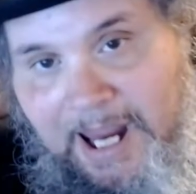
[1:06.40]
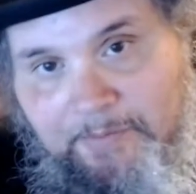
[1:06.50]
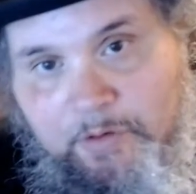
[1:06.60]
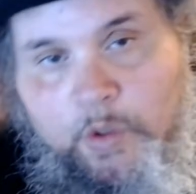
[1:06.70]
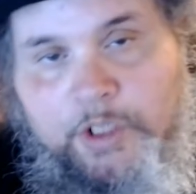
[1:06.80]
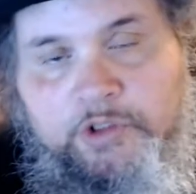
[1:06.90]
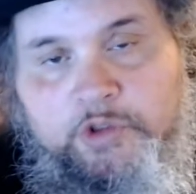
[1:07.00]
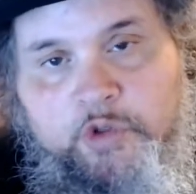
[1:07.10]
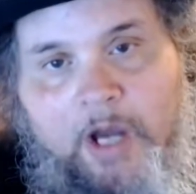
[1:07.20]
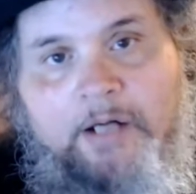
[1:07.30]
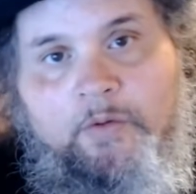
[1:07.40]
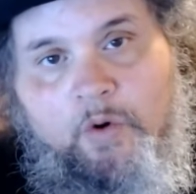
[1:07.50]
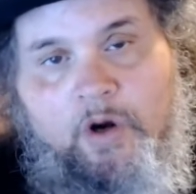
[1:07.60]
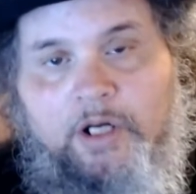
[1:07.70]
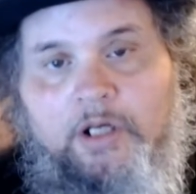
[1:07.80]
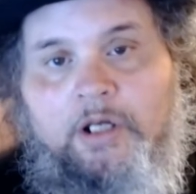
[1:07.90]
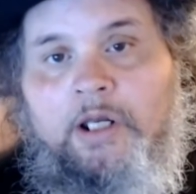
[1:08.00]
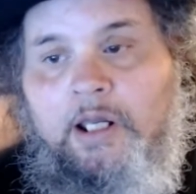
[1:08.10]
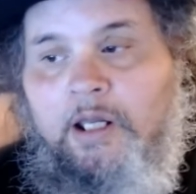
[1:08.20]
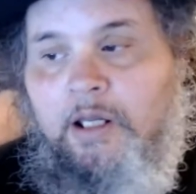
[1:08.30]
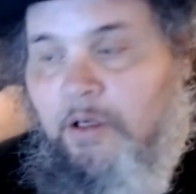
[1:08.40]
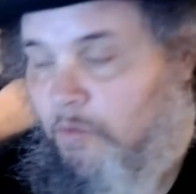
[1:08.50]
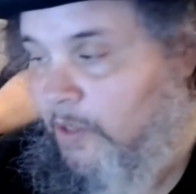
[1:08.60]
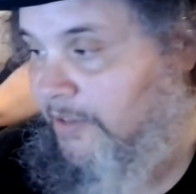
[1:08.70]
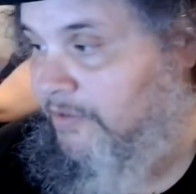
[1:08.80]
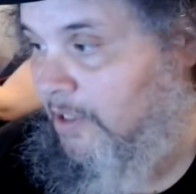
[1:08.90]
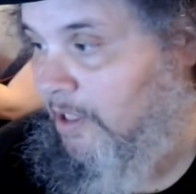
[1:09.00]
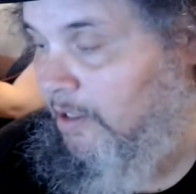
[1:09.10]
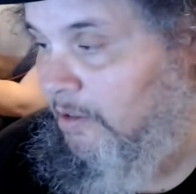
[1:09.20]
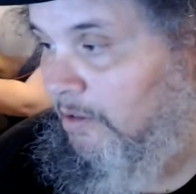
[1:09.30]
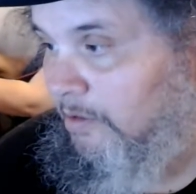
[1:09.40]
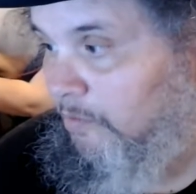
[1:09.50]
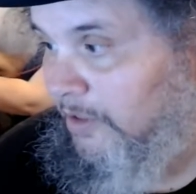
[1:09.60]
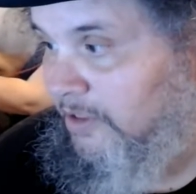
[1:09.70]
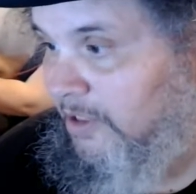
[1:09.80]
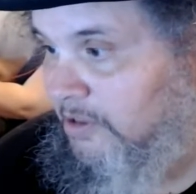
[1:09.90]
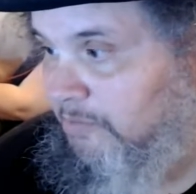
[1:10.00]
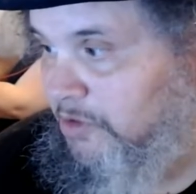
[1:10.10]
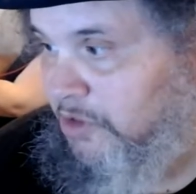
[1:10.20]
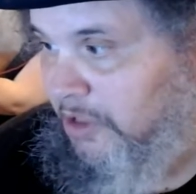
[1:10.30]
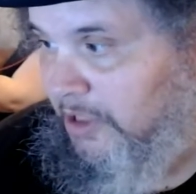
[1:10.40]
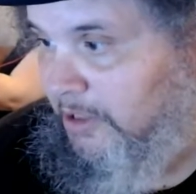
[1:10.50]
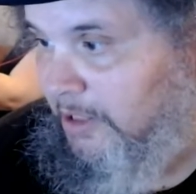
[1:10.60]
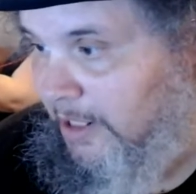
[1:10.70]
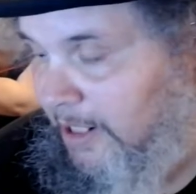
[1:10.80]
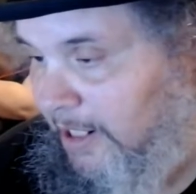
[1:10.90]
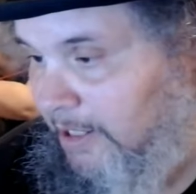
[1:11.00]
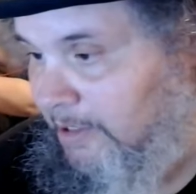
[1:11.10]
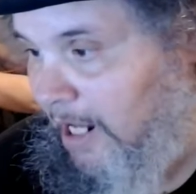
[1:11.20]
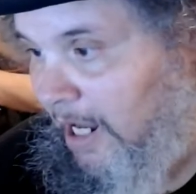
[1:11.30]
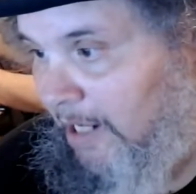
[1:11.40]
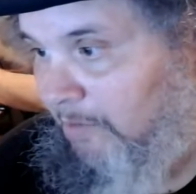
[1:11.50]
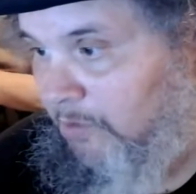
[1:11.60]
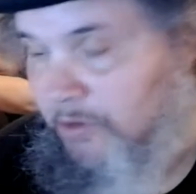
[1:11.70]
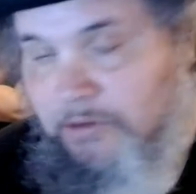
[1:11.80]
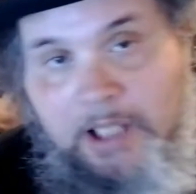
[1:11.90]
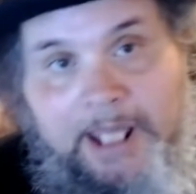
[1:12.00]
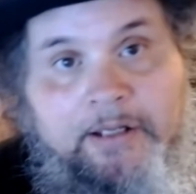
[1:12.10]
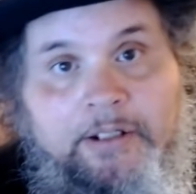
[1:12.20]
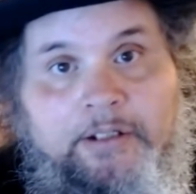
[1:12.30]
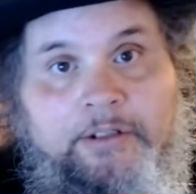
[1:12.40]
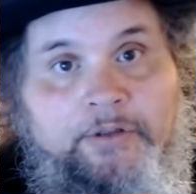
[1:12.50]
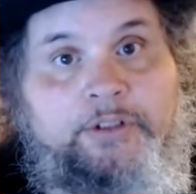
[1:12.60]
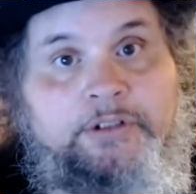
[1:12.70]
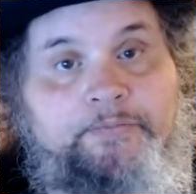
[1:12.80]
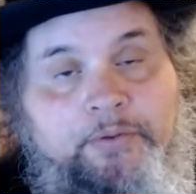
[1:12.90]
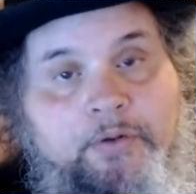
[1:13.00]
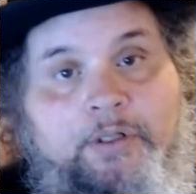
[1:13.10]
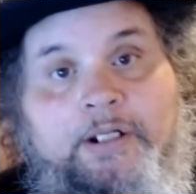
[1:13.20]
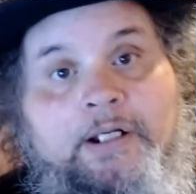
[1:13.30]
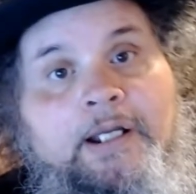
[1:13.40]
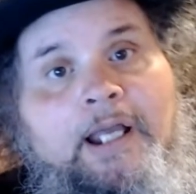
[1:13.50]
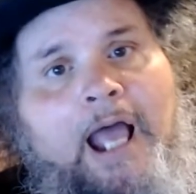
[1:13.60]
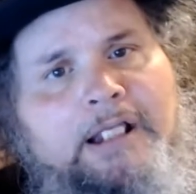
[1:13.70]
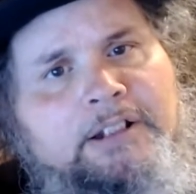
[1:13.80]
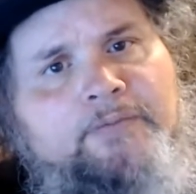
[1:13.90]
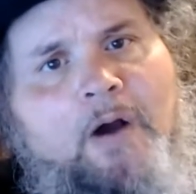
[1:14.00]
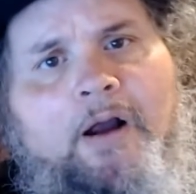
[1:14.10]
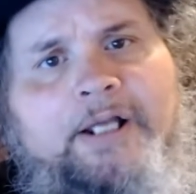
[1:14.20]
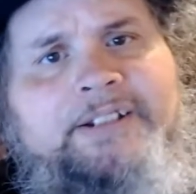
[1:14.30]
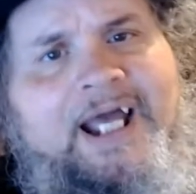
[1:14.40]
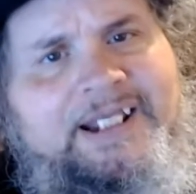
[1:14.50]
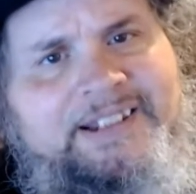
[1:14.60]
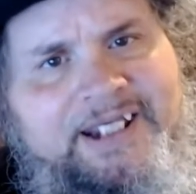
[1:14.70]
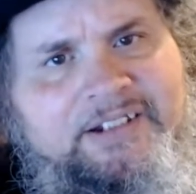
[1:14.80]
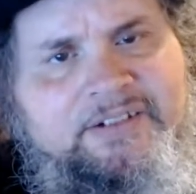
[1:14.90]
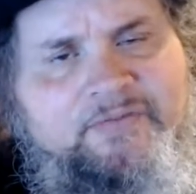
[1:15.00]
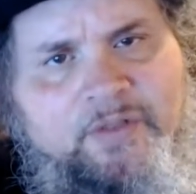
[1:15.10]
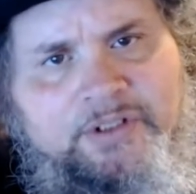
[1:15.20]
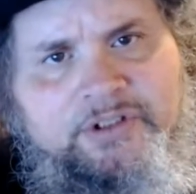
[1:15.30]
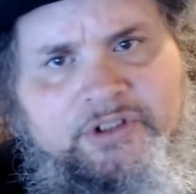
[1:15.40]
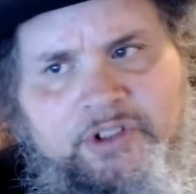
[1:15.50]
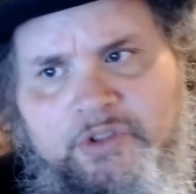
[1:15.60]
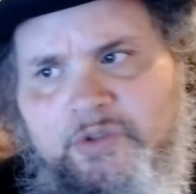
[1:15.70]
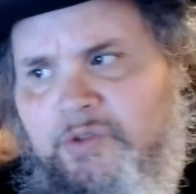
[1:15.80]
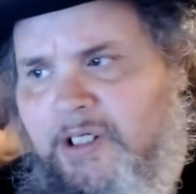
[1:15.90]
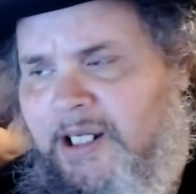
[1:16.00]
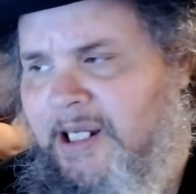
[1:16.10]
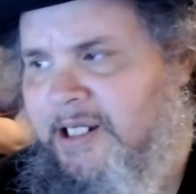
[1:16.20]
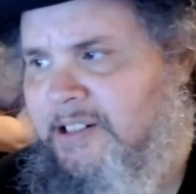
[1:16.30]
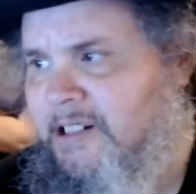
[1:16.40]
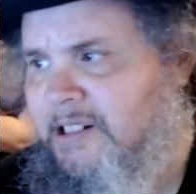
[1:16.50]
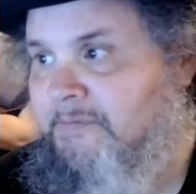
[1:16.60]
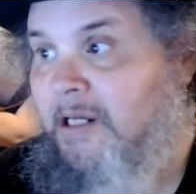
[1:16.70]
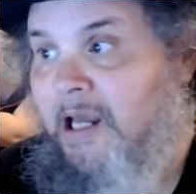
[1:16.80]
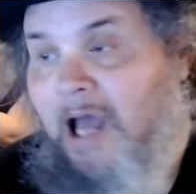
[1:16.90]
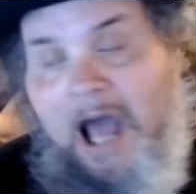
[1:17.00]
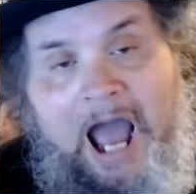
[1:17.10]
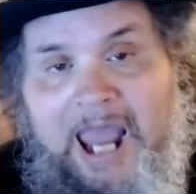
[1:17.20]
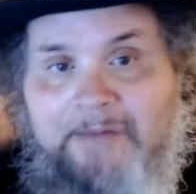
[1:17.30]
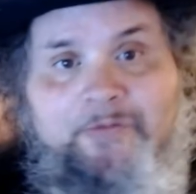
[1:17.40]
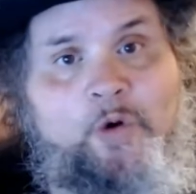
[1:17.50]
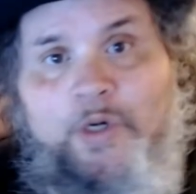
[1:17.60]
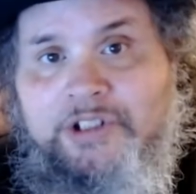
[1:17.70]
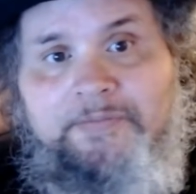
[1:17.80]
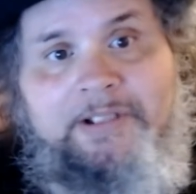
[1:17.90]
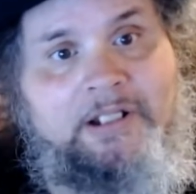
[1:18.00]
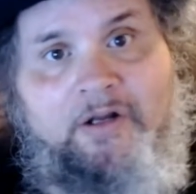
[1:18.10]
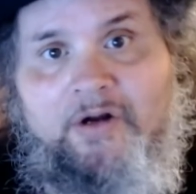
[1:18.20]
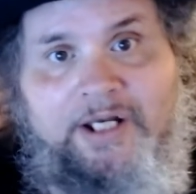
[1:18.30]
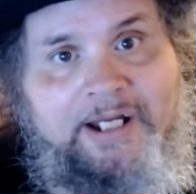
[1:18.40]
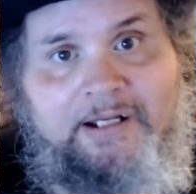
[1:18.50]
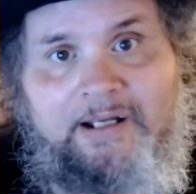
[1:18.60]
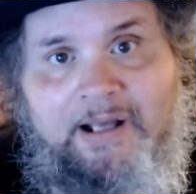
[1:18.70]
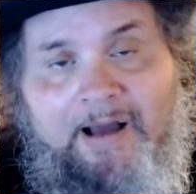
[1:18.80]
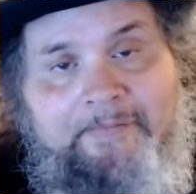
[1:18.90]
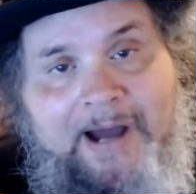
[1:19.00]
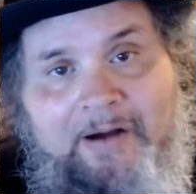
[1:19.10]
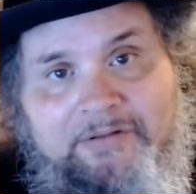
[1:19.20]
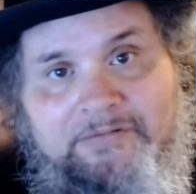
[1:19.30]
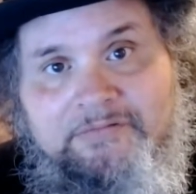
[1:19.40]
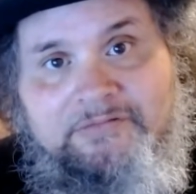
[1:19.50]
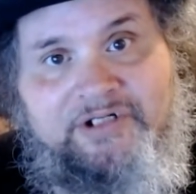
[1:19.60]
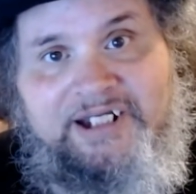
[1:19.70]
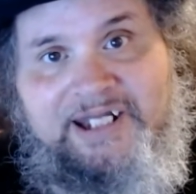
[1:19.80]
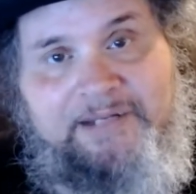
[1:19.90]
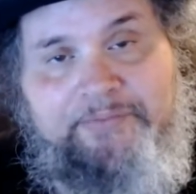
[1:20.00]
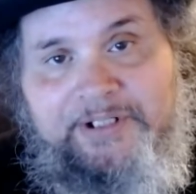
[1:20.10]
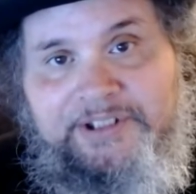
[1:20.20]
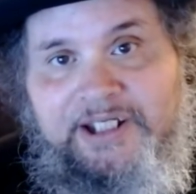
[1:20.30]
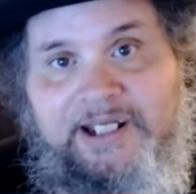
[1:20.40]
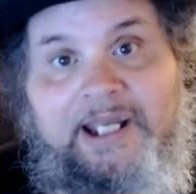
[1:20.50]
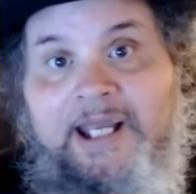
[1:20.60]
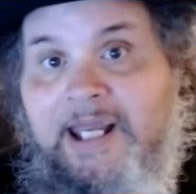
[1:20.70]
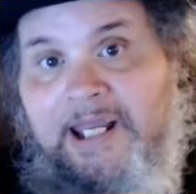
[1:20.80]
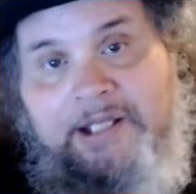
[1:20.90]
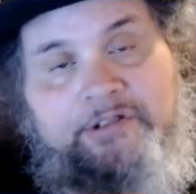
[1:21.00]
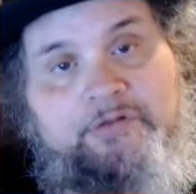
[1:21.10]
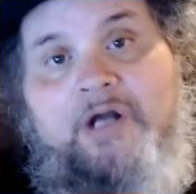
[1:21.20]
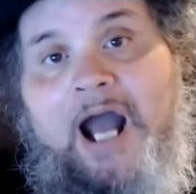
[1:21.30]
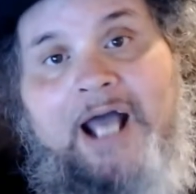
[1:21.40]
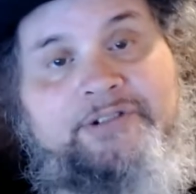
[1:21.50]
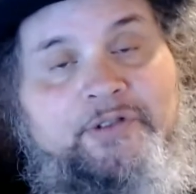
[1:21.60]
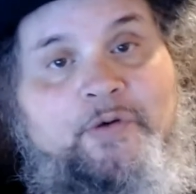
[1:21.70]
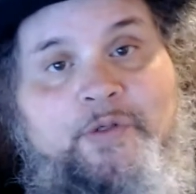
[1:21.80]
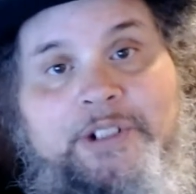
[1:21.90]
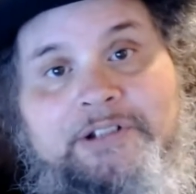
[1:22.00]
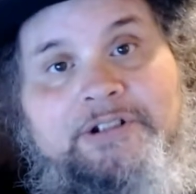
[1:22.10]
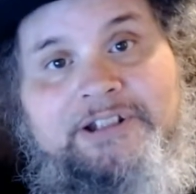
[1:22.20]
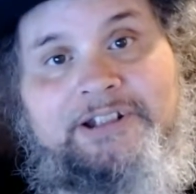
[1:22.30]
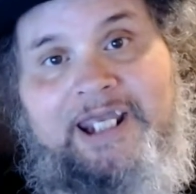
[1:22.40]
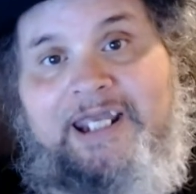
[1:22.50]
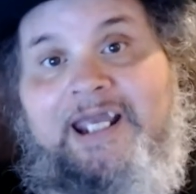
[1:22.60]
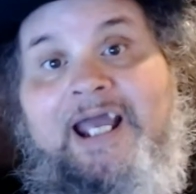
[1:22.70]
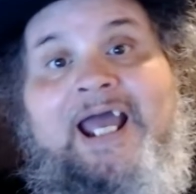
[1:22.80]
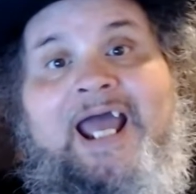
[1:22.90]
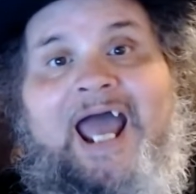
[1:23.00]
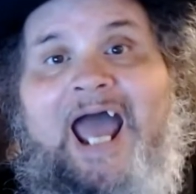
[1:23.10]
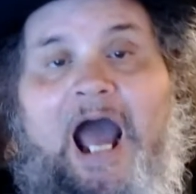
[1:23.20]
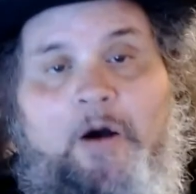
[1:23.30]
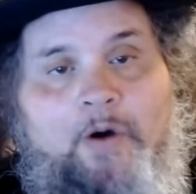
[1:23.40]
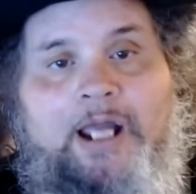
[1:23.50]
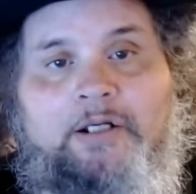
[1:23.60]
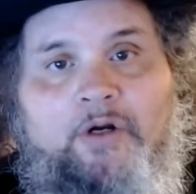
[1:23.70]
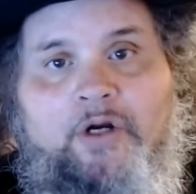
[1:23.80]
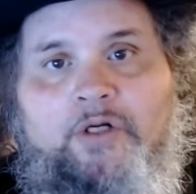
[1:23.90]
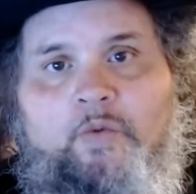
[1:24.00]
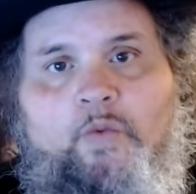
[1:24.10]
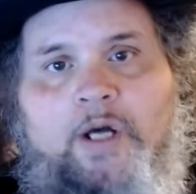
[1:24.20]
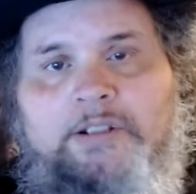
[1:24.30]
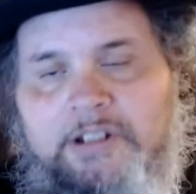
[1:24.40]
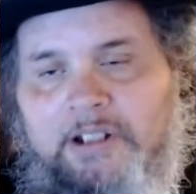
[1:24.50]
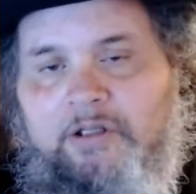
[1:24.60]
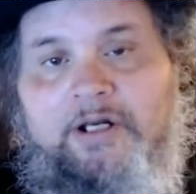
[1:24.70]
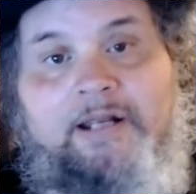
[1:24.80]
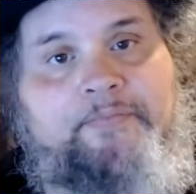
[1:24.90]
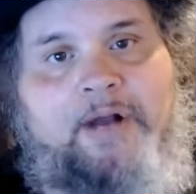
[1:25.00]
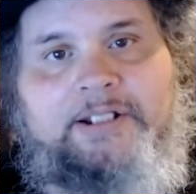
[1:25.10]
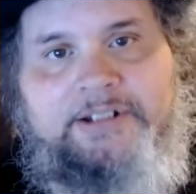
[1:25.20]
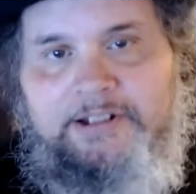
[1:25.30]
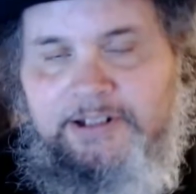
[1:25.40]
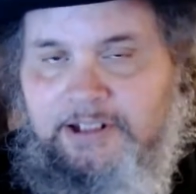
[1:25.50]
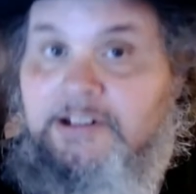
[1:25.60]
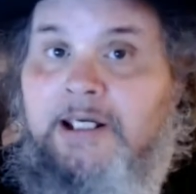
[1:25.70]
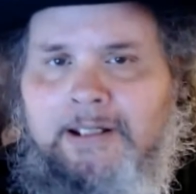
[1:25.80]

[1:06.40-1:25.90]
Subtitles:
going to try to work with this machine, and I would like your support as far as ideas of what to do. And I am going to be learning about 3D printing, and you guys are going to see how I learn, what the learning process is.